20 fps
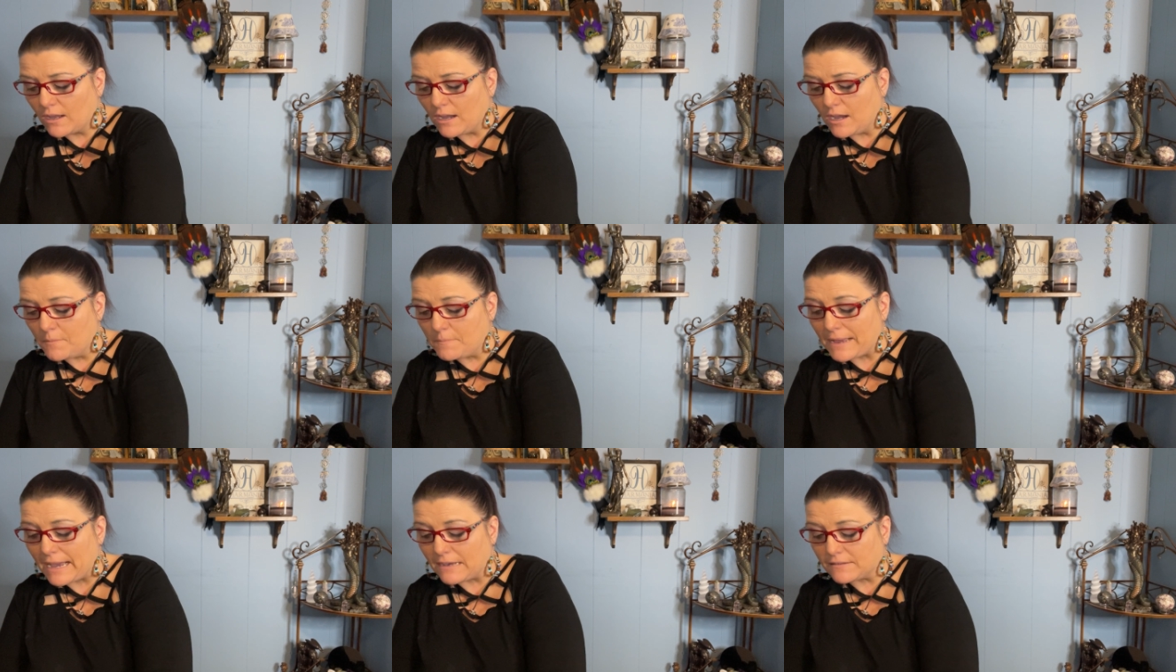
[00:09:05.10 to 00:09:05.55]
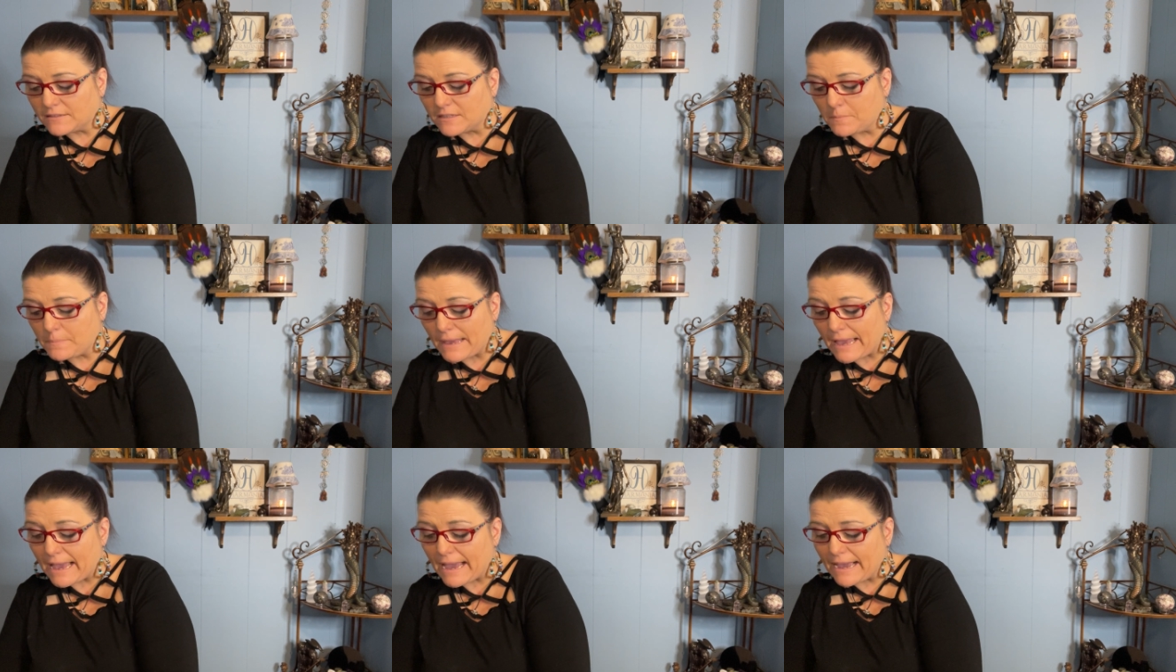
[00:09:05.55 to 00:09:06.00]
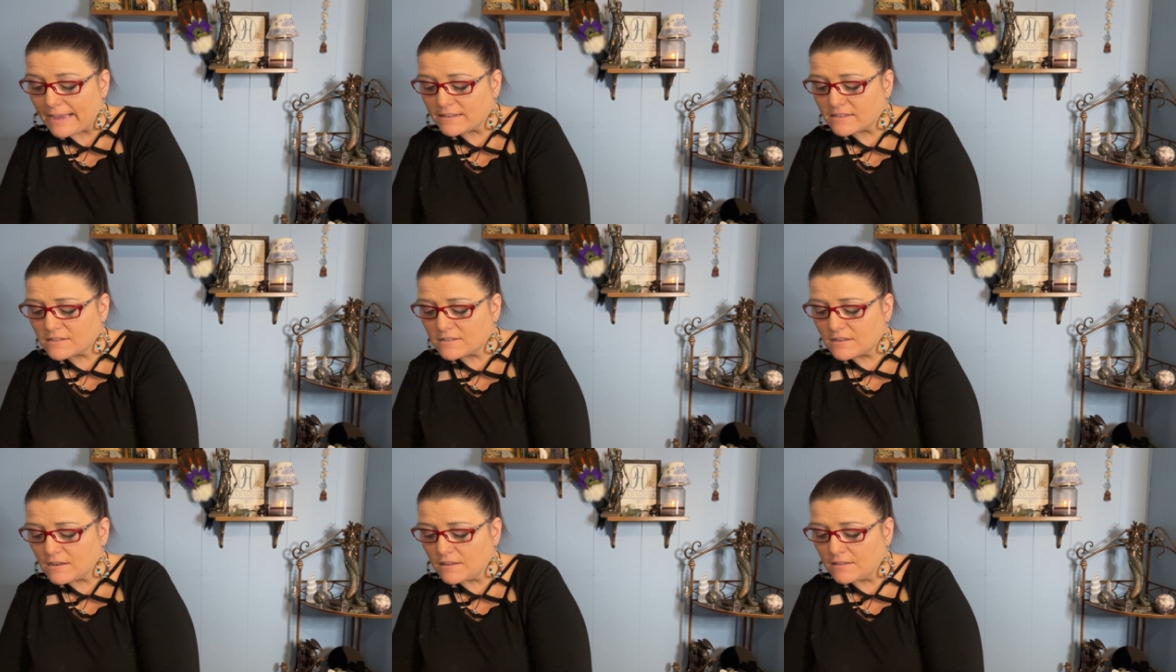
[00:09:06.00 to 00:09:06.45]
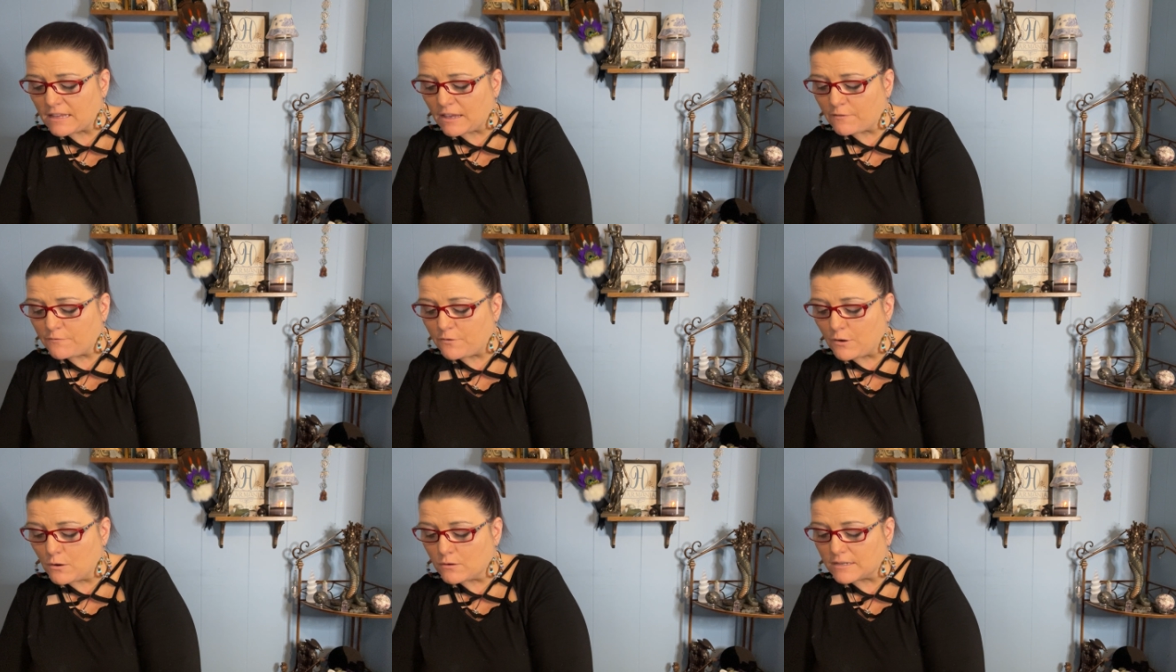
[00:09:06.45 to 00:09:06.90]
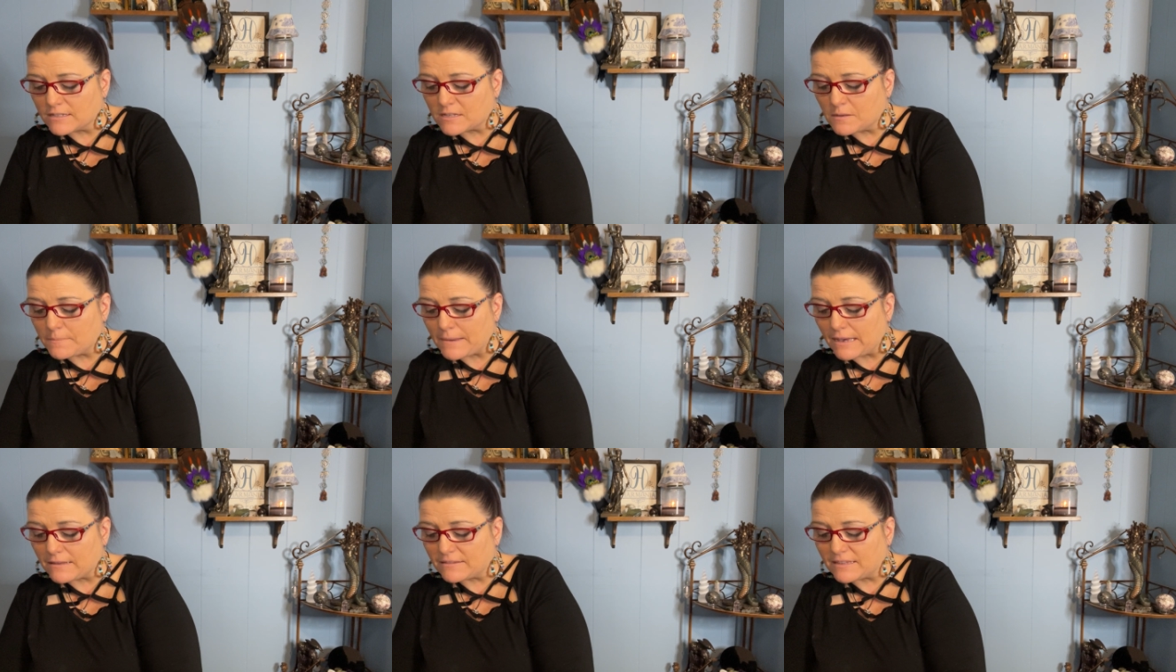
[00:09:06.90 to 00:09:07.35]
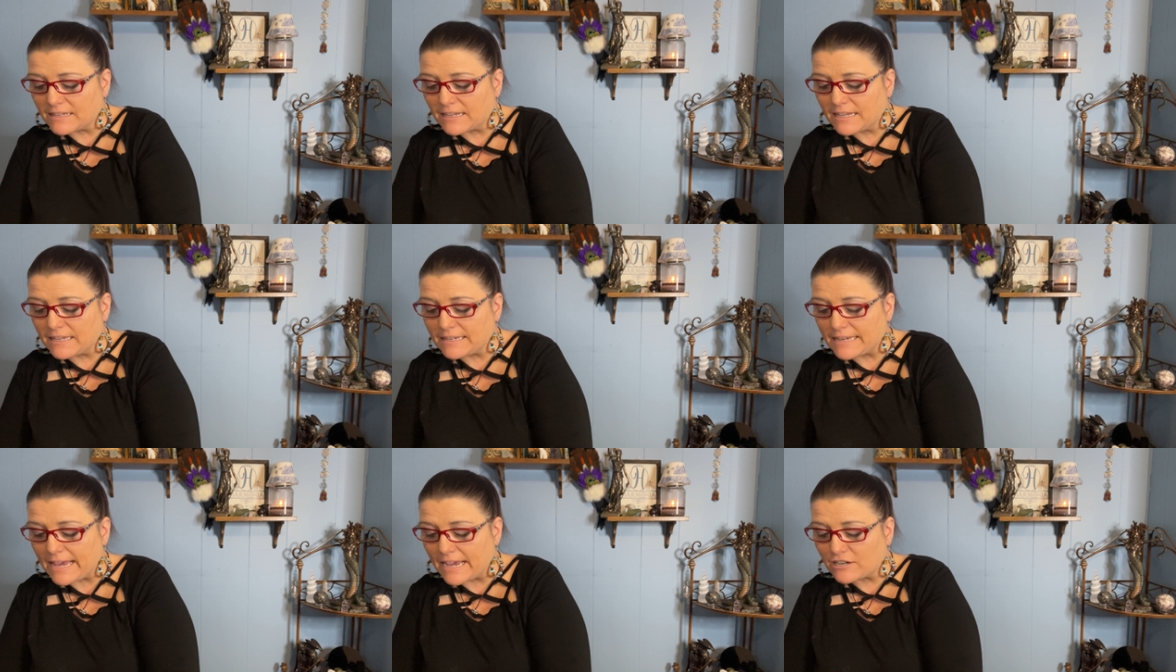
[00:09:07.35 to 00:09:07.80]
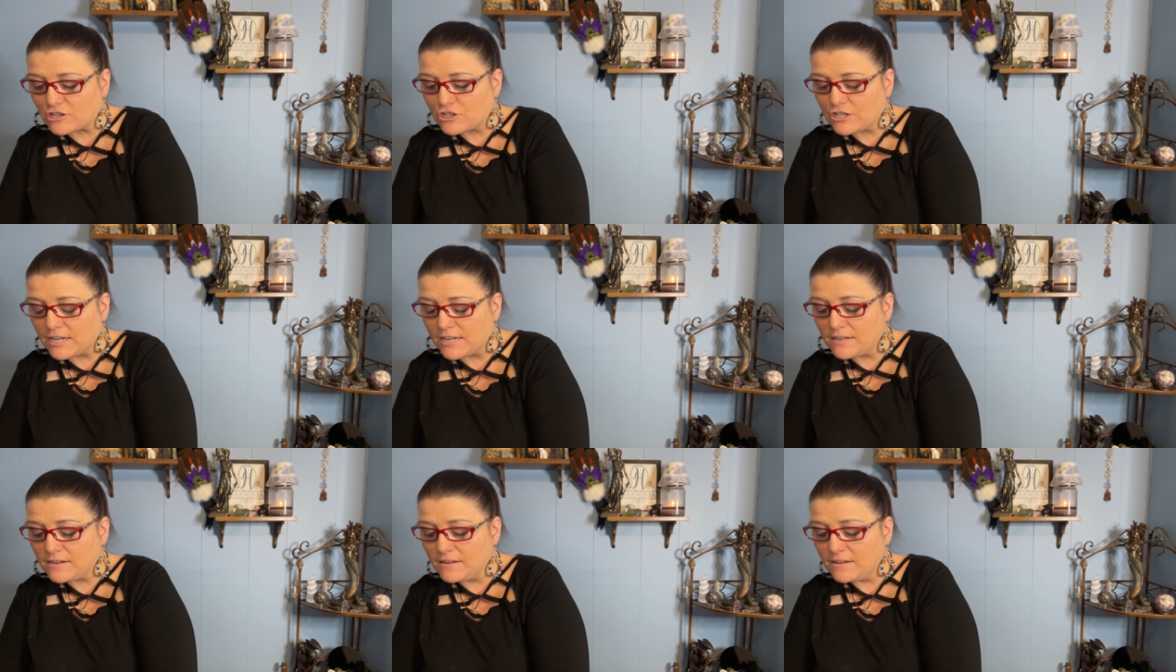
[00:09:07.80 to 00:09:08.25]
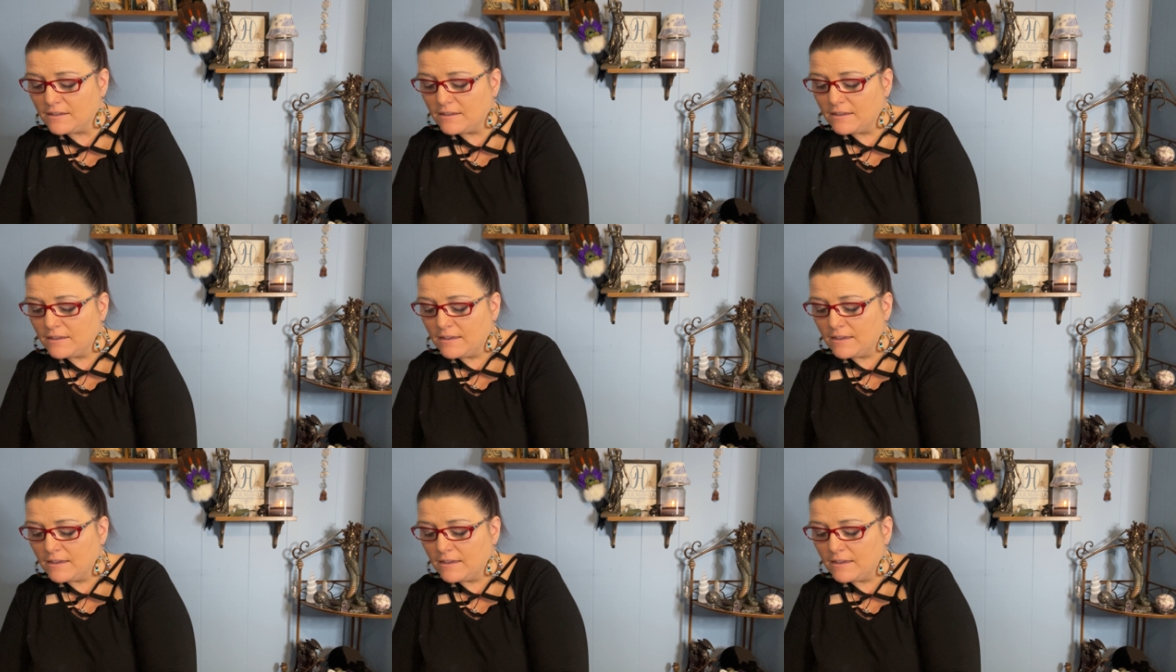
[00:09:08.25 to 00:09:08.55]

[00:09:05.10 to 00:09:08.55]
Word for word: about the past. They focus about the connection